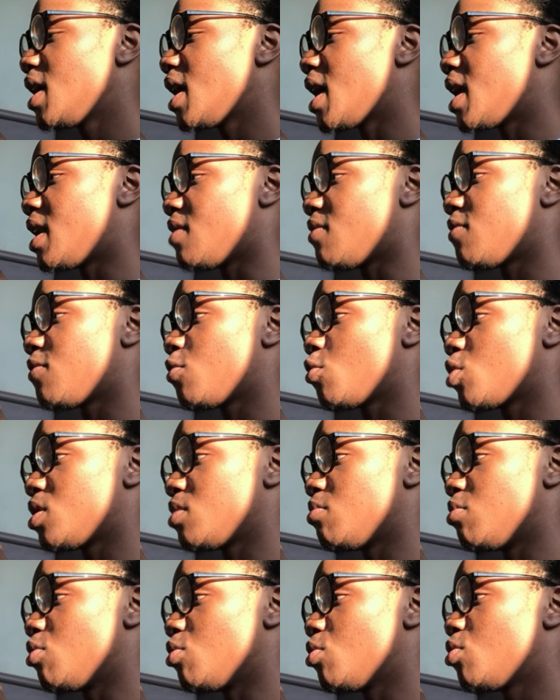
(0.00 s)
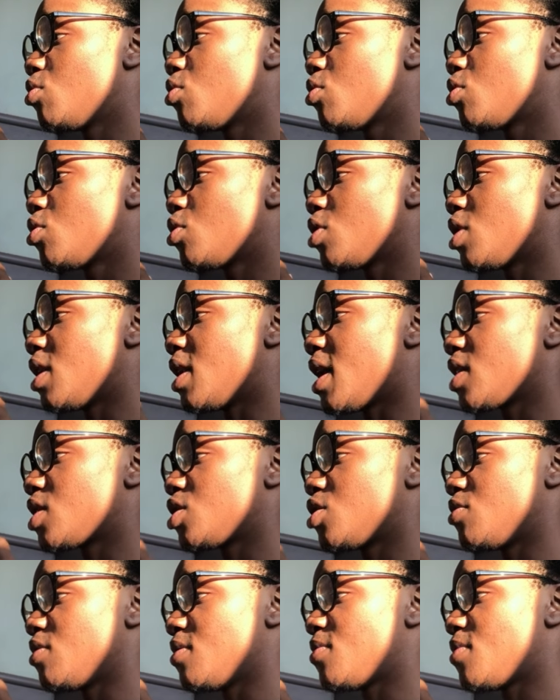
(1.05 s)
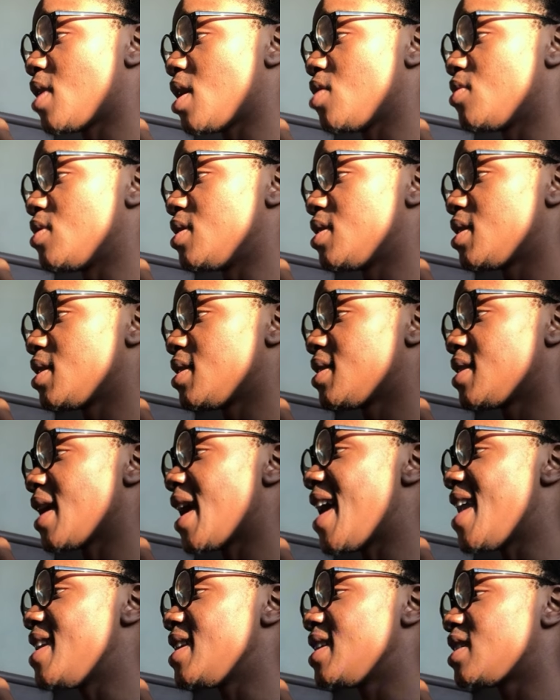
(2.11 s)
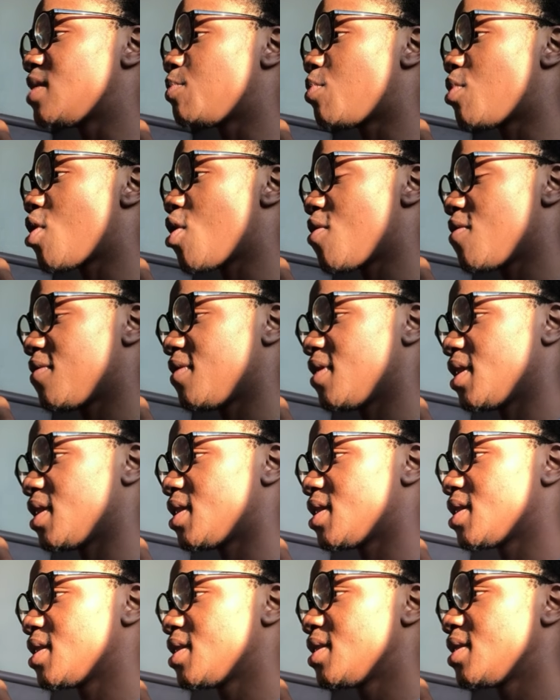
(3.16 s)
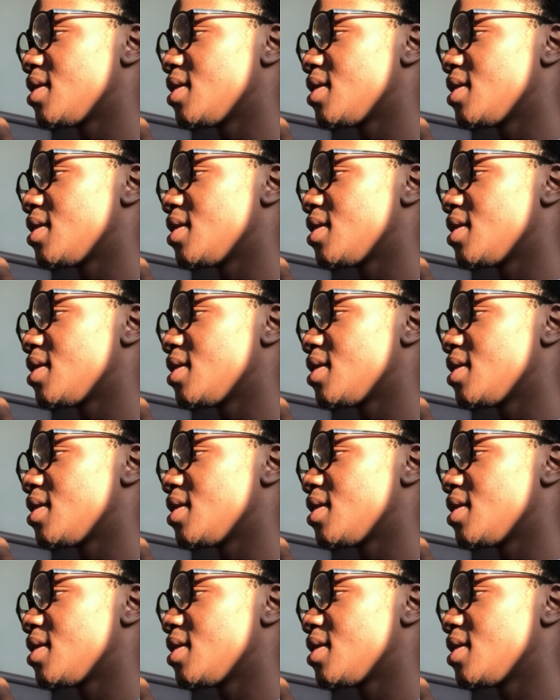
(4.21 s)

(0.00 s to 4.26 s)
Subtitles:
and affordable luxury fragrances, and it's perfect.